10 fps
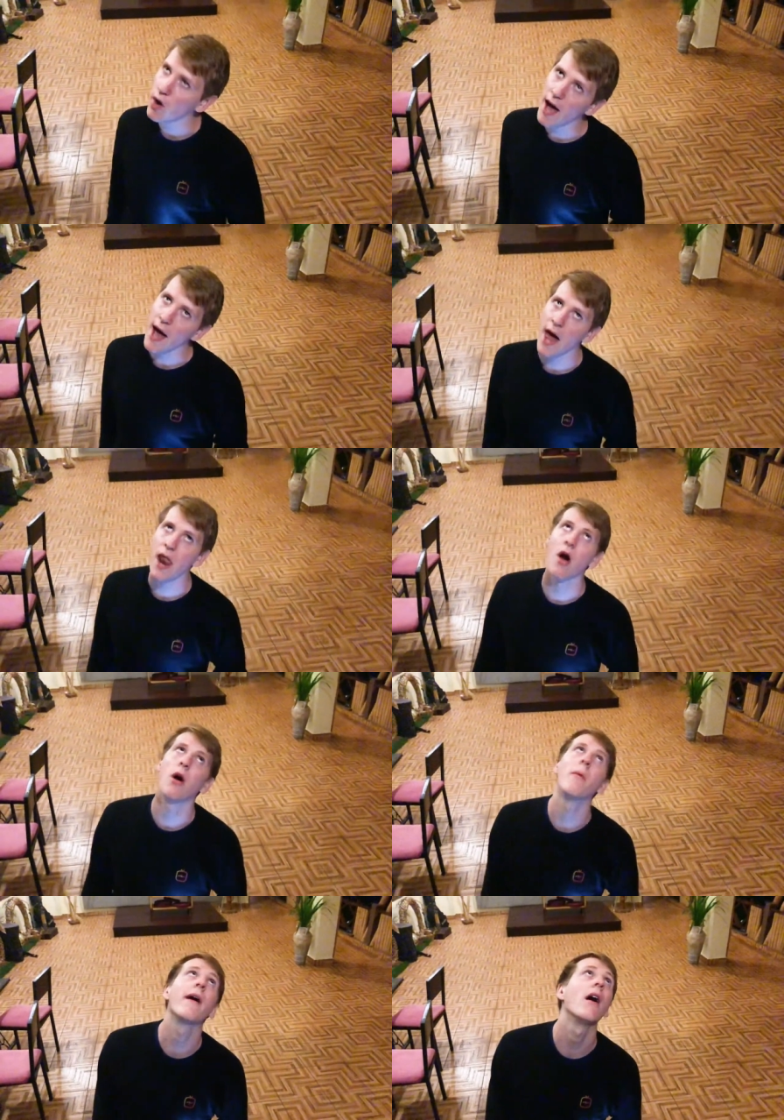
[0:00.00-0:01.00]
wet.
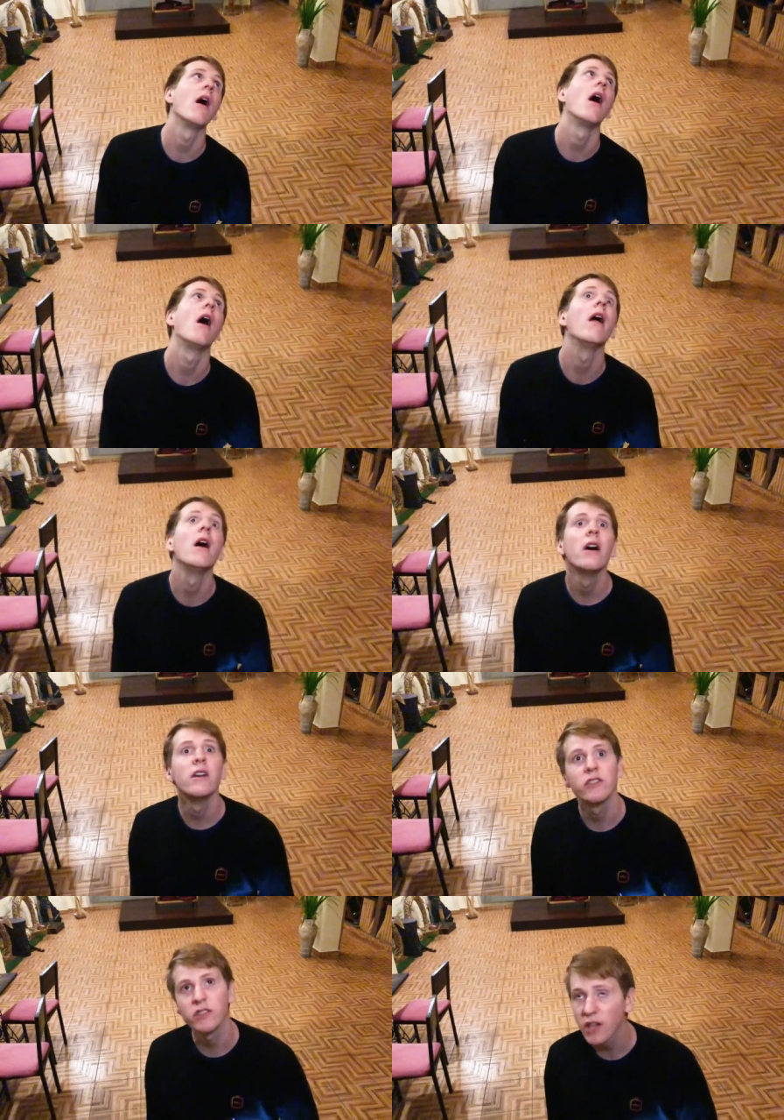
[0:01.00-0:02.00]
Oh my god.
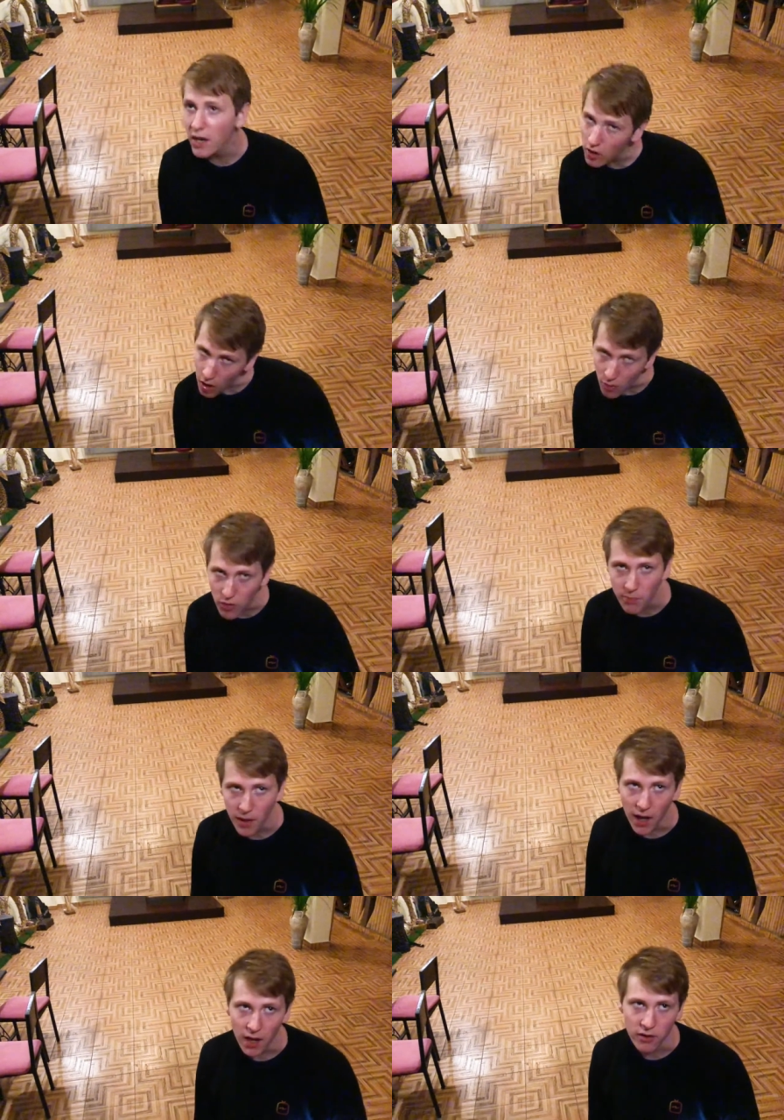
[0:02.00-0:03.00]
Just had a call with Ben.